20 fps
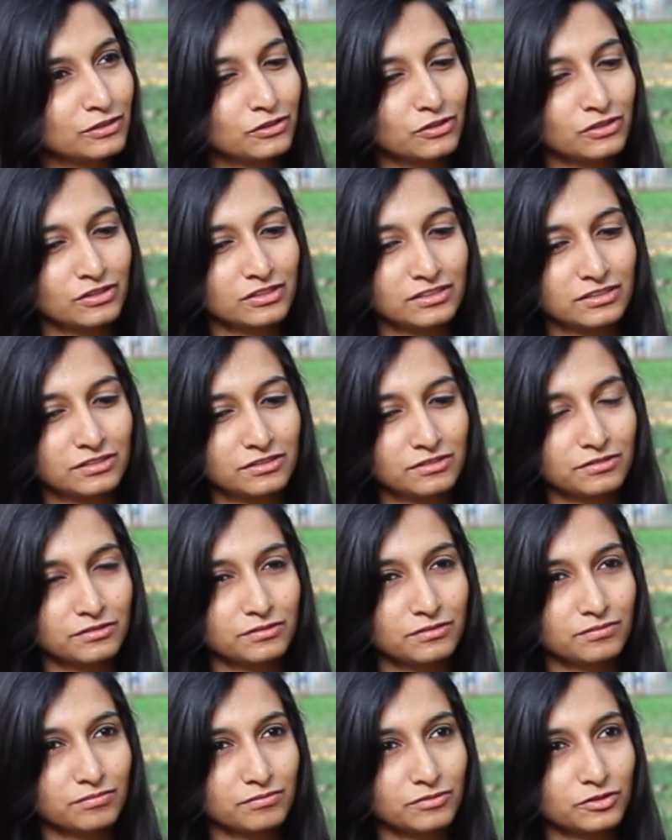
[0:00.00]
Because
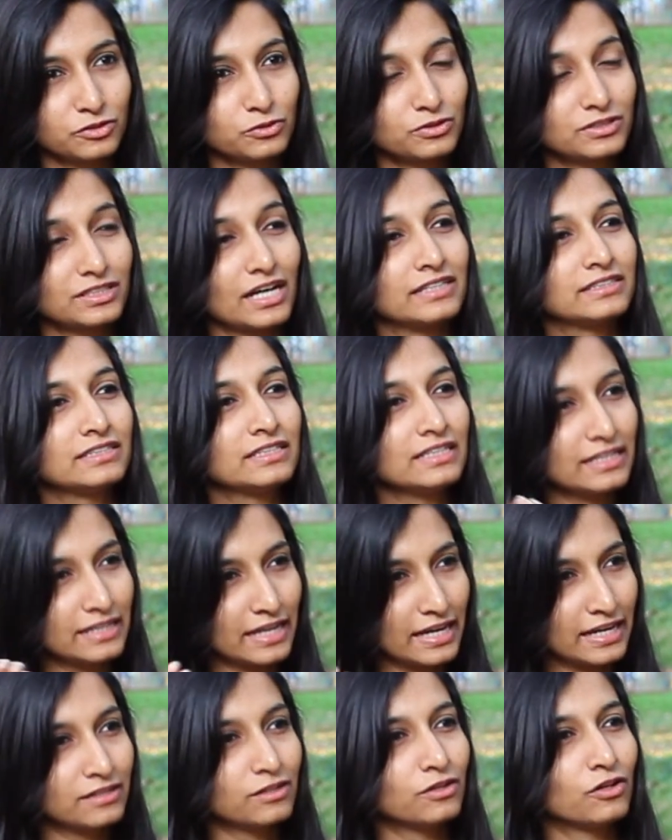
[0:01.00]
you suddenly gain